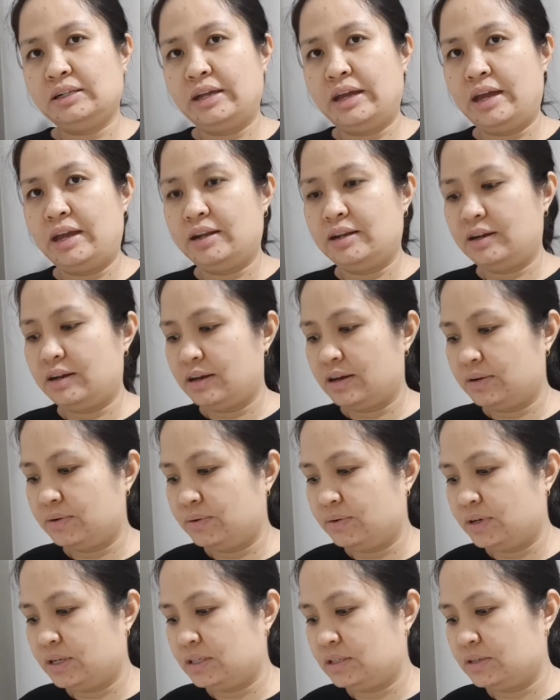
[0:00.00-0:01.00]
and
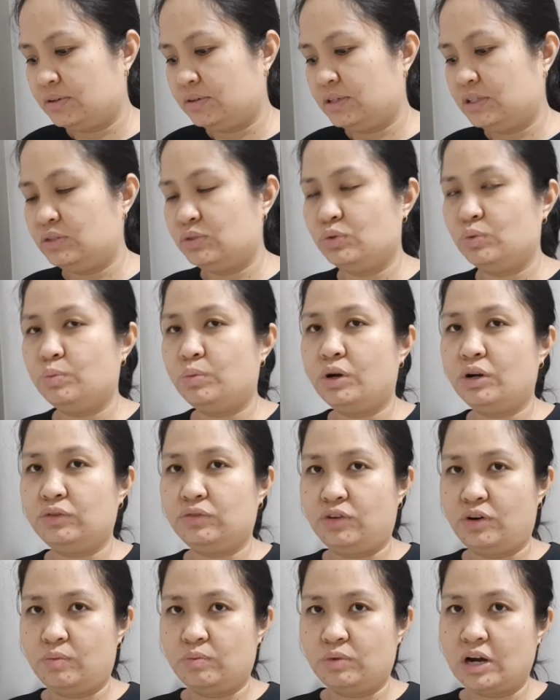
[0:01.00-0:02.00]
regulatory support
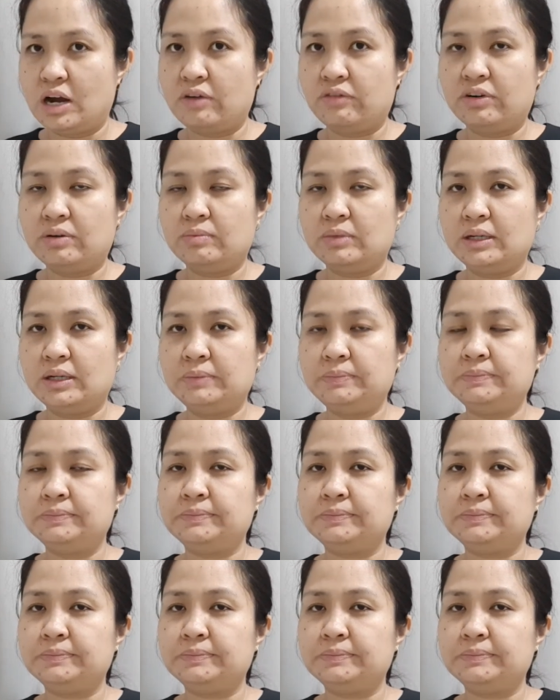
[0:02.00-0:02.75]
from government,